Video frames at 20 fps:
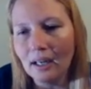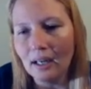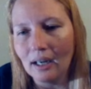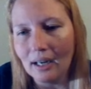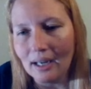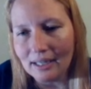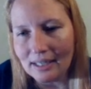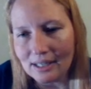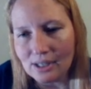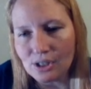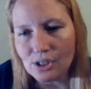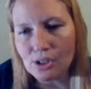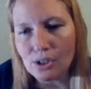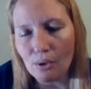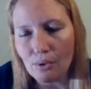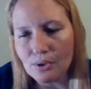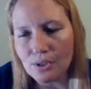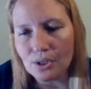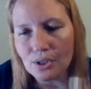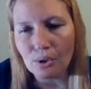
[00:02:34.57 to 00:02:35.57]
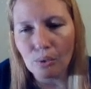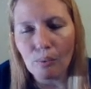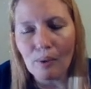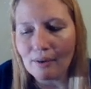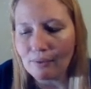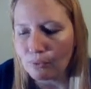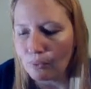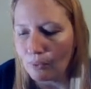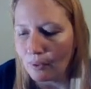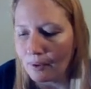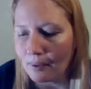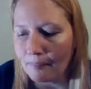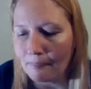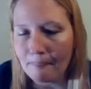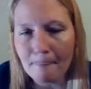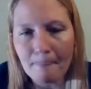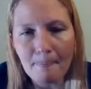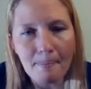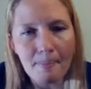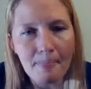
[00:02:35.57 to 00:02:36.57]
uh, and he stows it away for
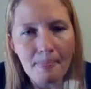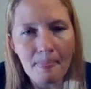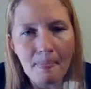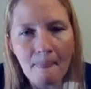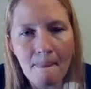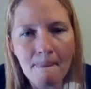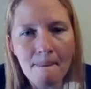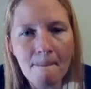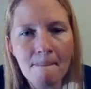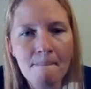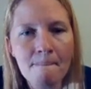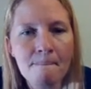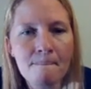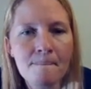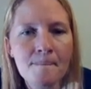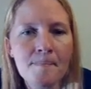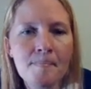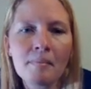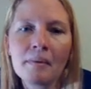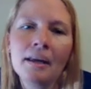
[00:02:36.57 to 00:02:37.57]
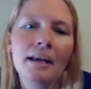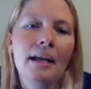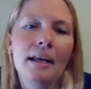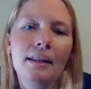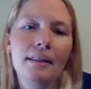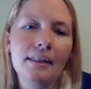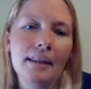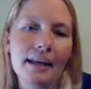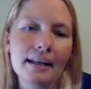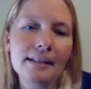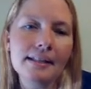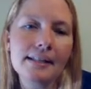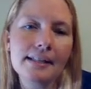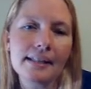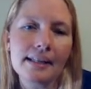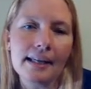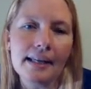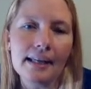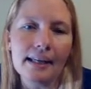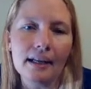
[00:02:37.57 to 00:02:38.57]
him.
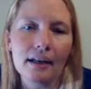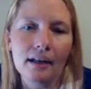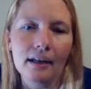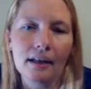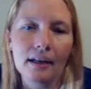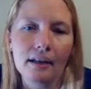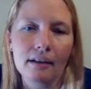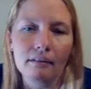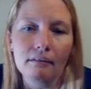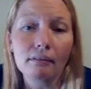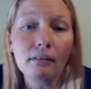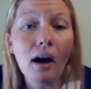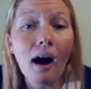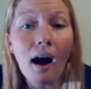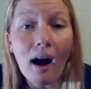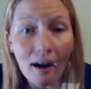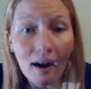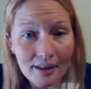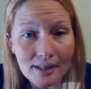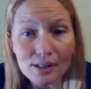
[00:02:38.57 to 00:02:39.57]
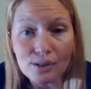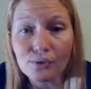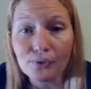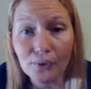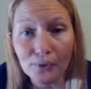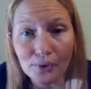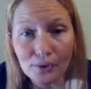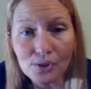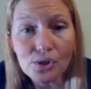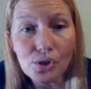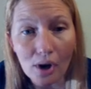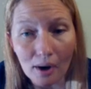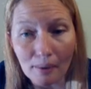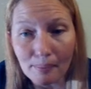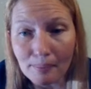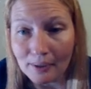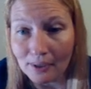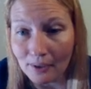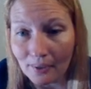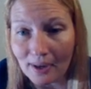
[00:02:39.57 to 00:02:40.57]
Vensky uh, caught his first
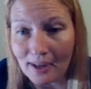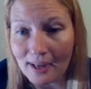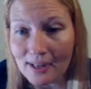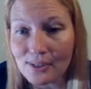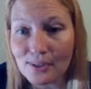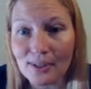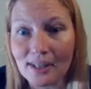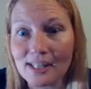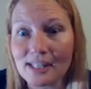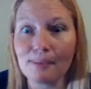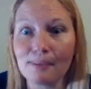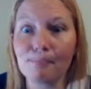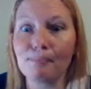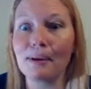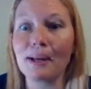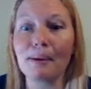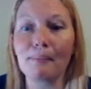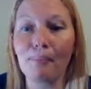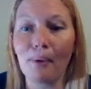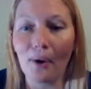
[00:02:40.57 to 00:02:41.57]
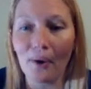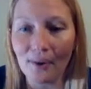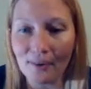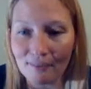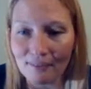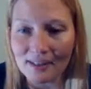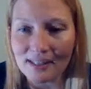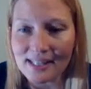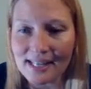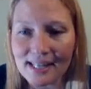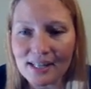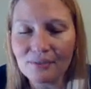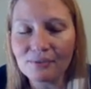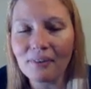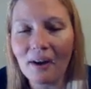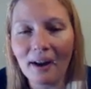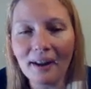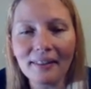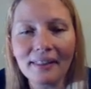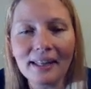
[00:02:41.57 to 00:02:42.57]
tarpon, okay, so that's the big part of this. He
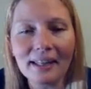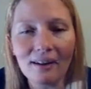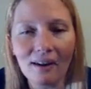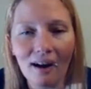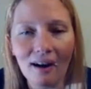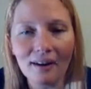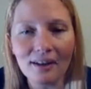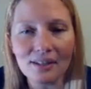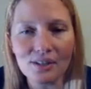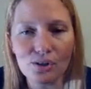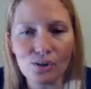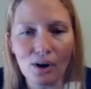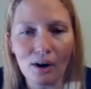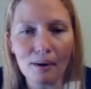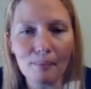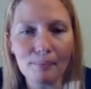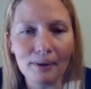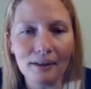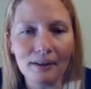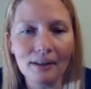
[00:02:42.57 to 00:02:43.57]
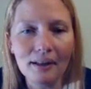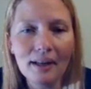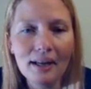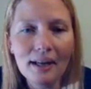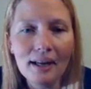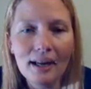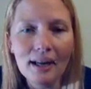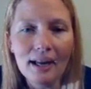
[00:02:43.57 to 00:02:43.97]
finally caught his tarpon.